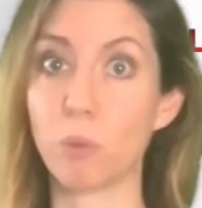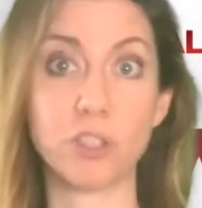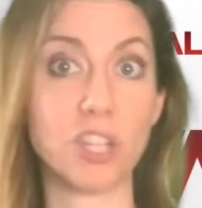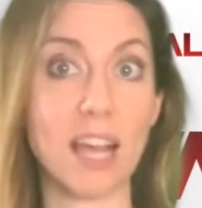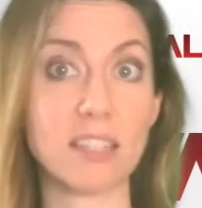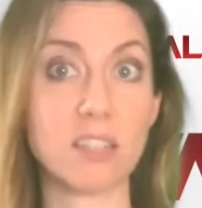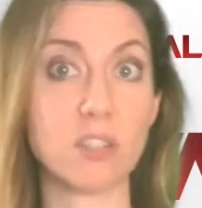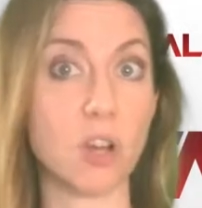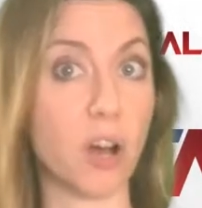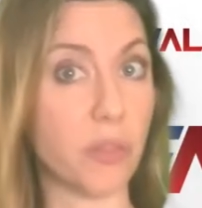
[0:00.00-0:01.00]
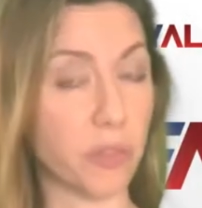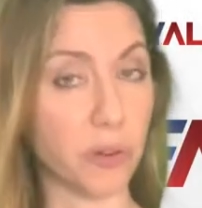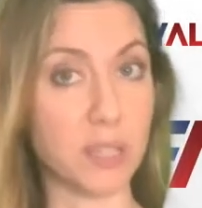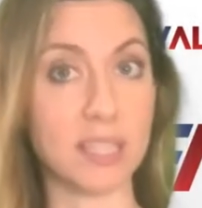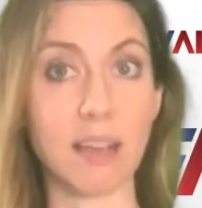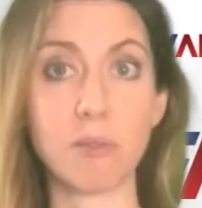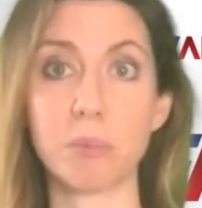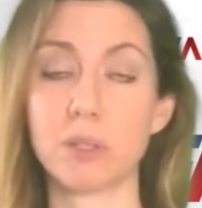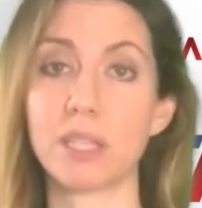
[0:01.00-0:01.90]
while Jackson saw 37%.